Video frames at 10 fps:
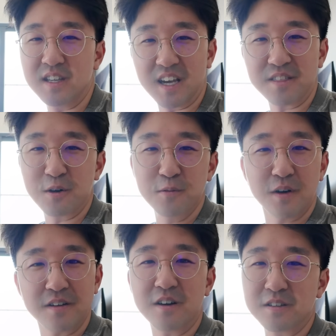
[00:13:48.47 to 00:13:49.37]
Yeah,
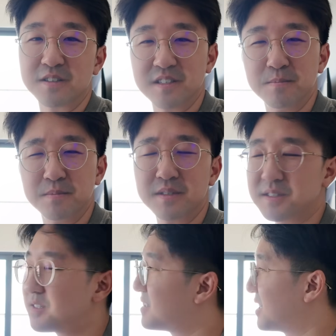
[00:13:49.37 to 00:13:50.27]
$35
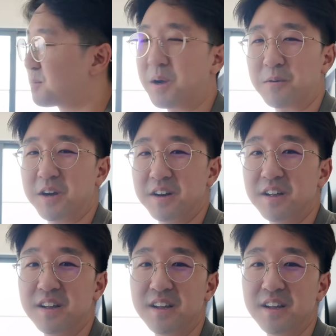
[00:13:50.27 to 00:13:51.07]
seems, sounds about right.